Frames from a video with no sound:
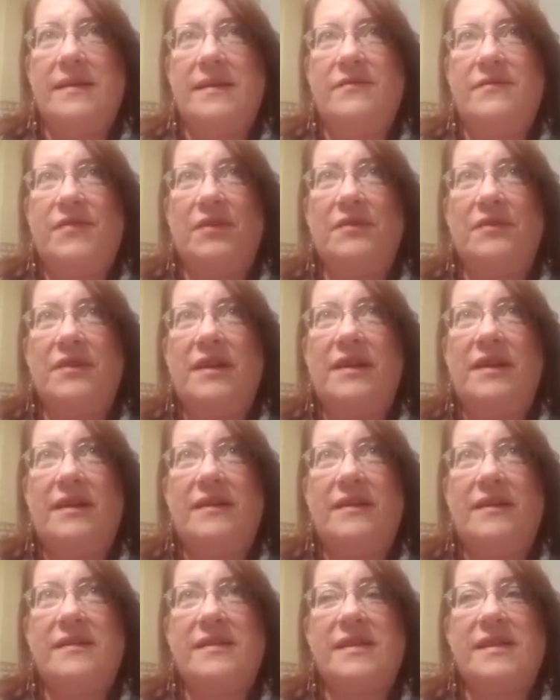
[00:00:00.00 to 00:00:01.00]

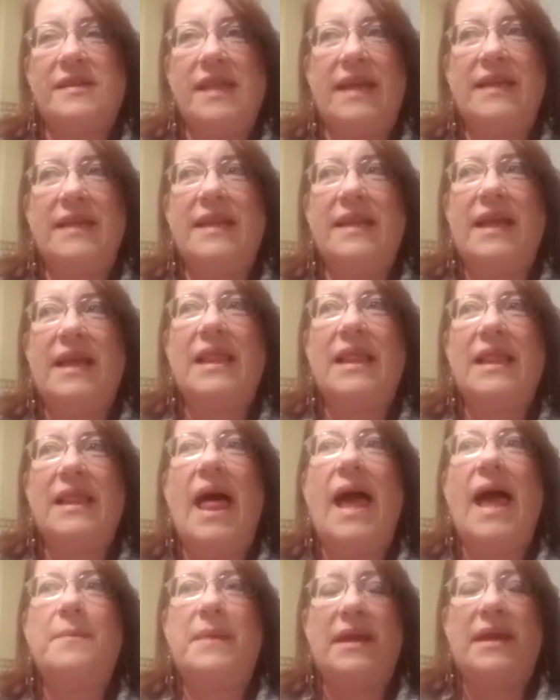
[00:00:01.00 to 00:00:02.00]
very slightly
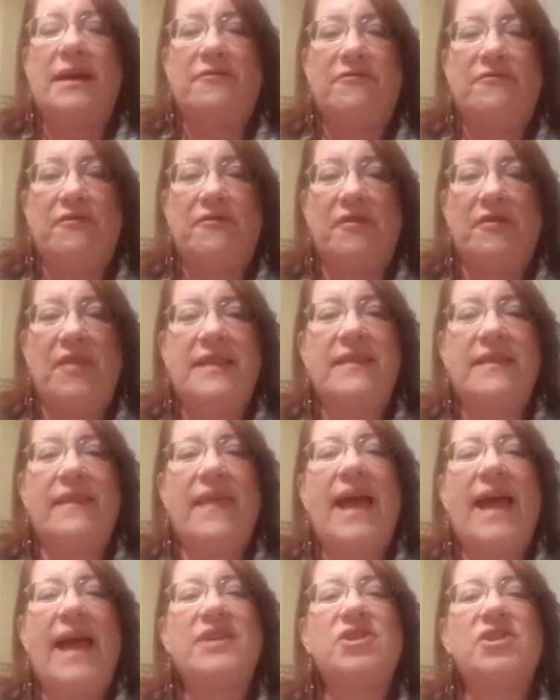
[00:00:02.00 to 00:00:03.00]
climbing for like the
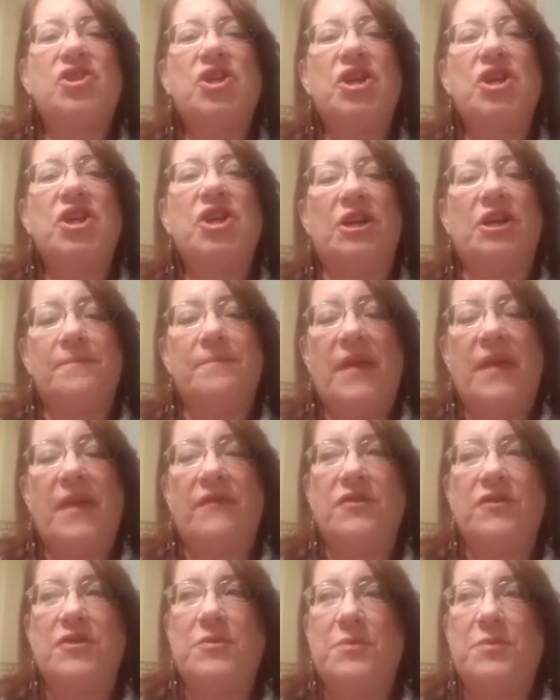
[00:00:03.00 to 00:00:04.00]
last year.
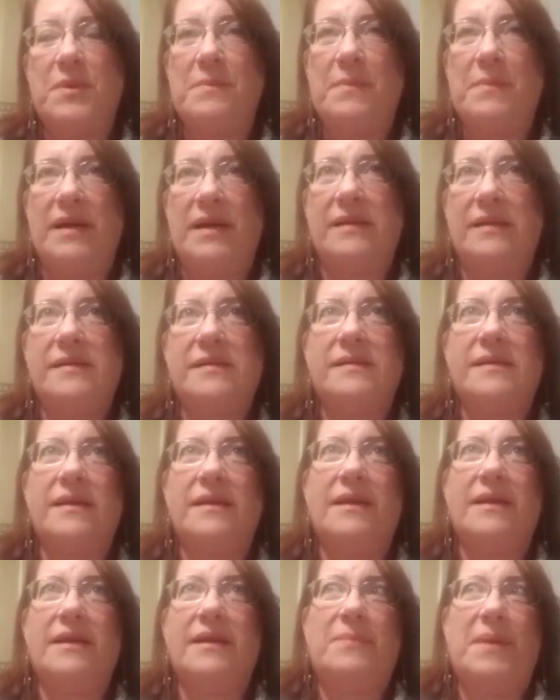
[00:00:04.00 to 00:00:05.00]
Every 3 months,
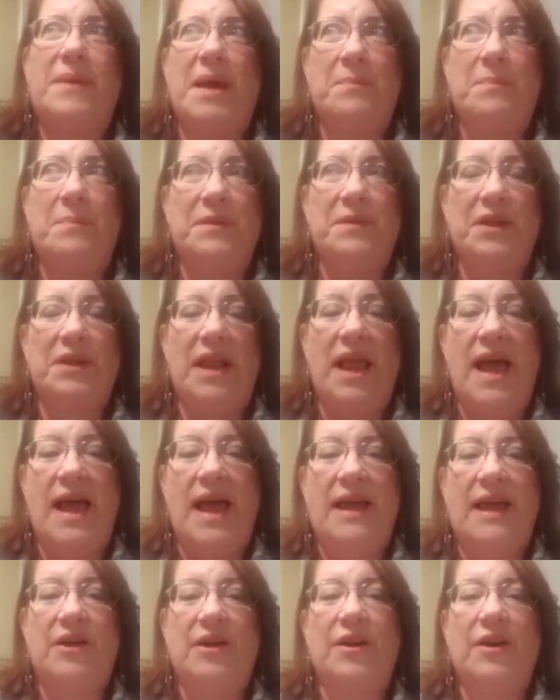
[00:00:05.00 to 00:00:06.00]
it'd be up a little
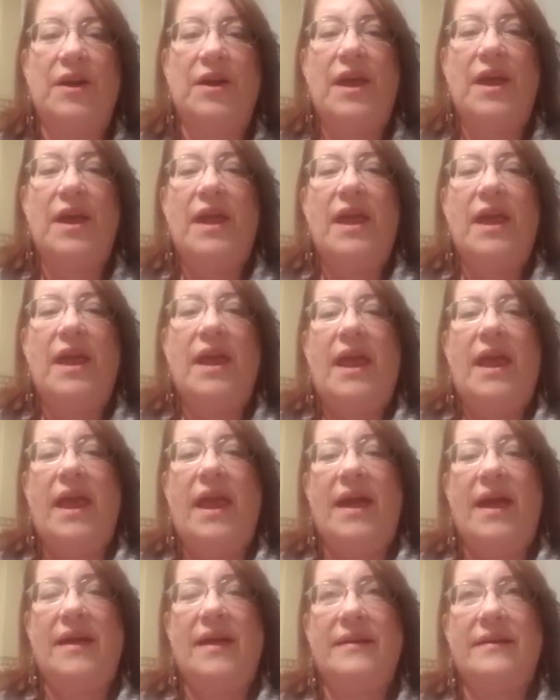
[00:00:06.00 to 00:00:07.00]
higher.
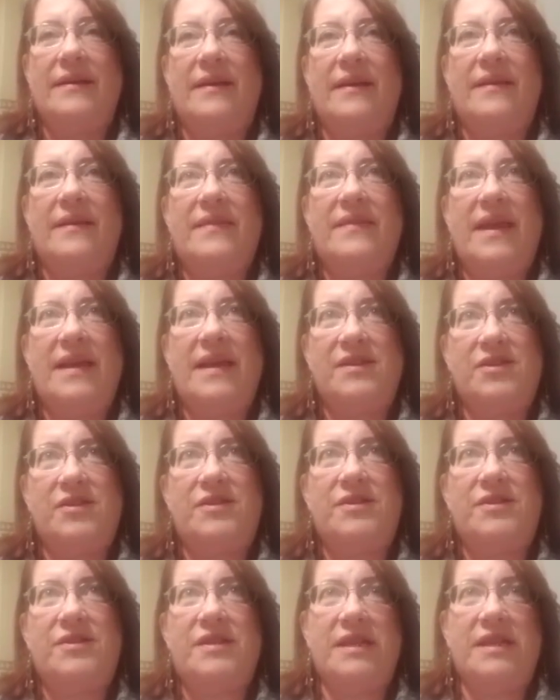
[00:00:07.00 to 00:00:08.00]
And they
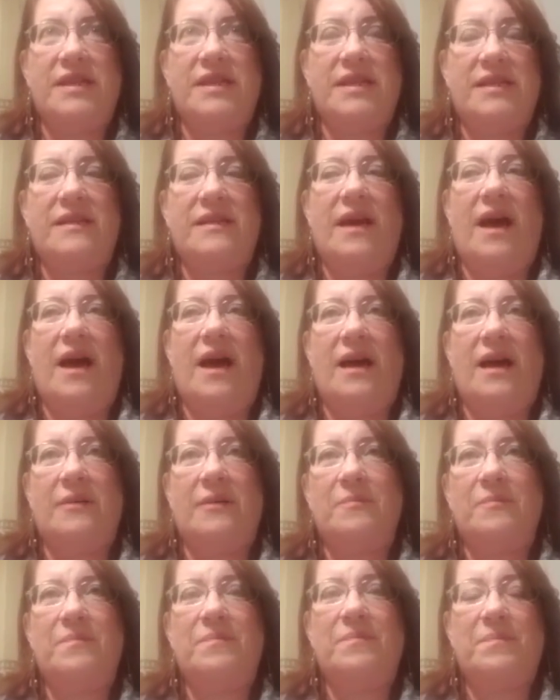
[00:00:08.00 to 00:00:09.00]
did
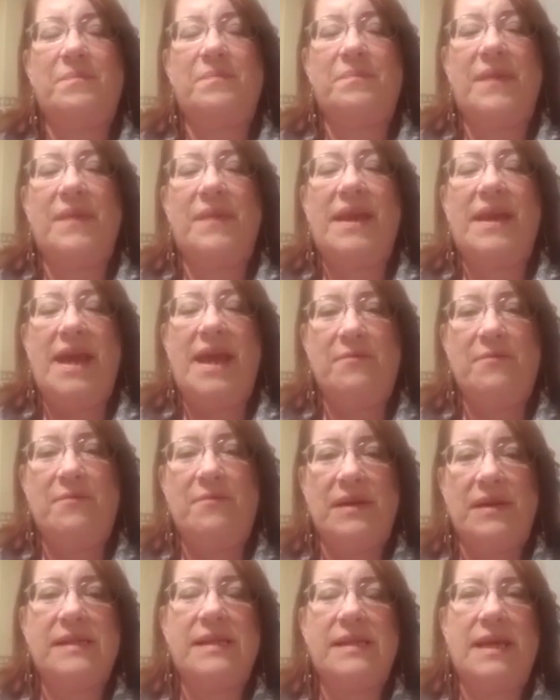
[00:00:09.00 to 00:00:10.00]
an
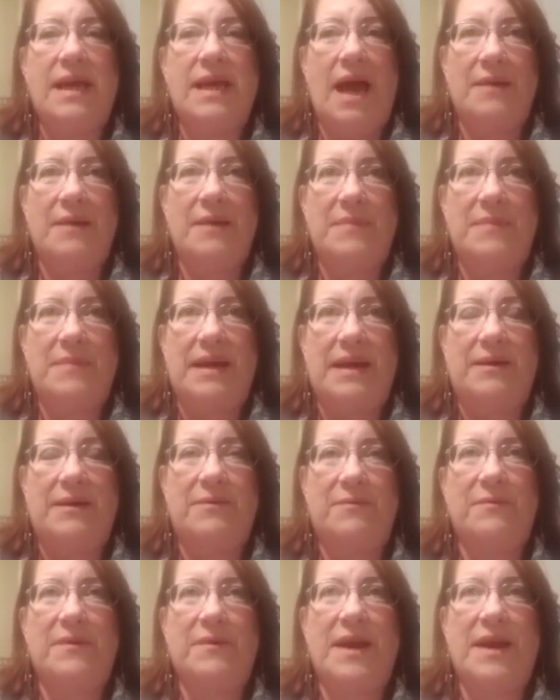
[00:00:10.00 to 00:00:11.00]
A1C on
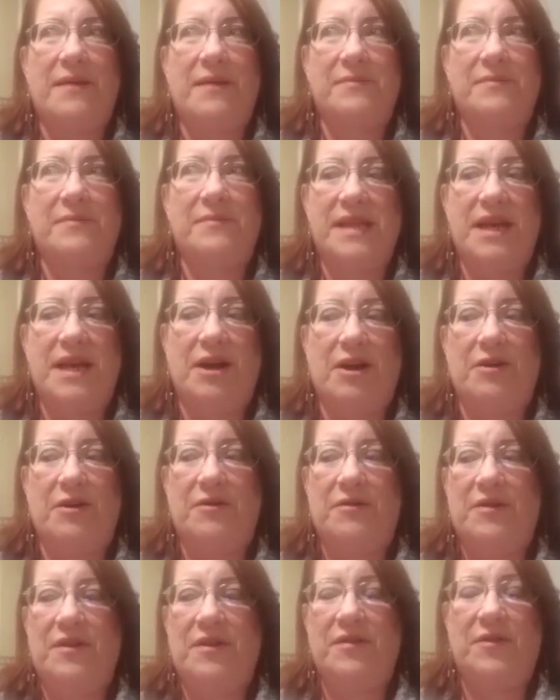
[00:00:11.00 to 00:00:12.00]
me when I was
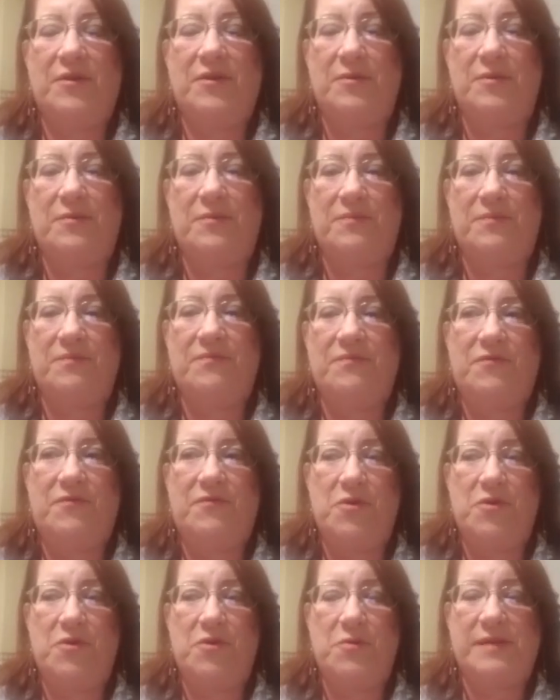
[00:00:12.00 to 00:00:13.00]
there a
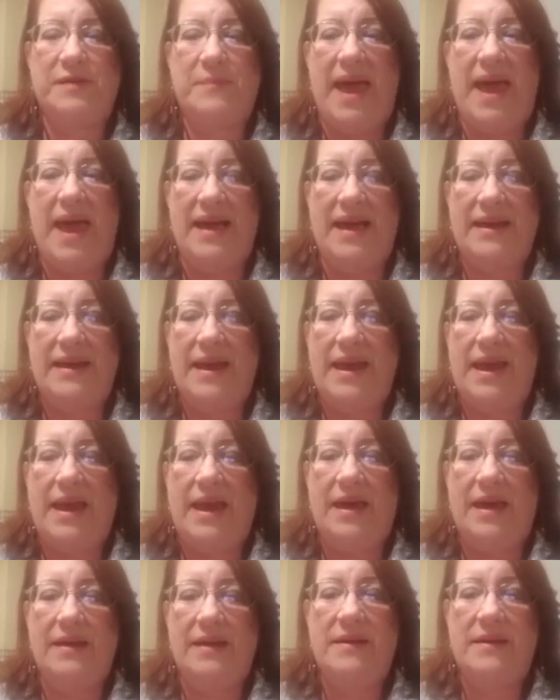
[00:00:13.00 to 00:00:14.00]
few weeks back,
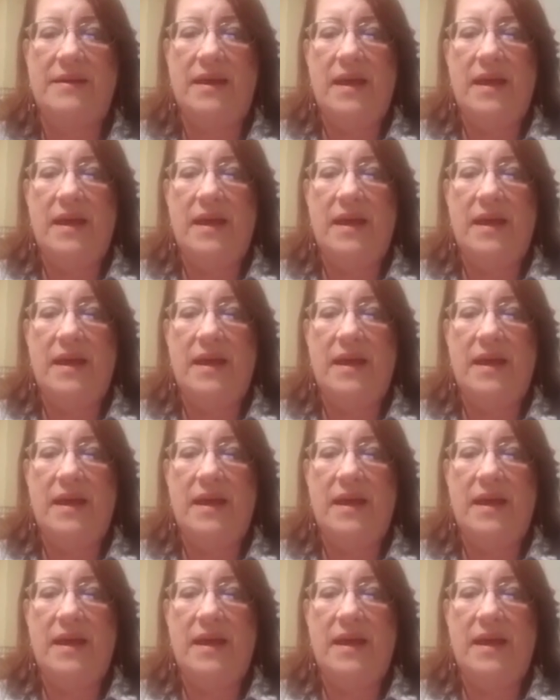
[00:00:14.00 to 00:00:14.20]
and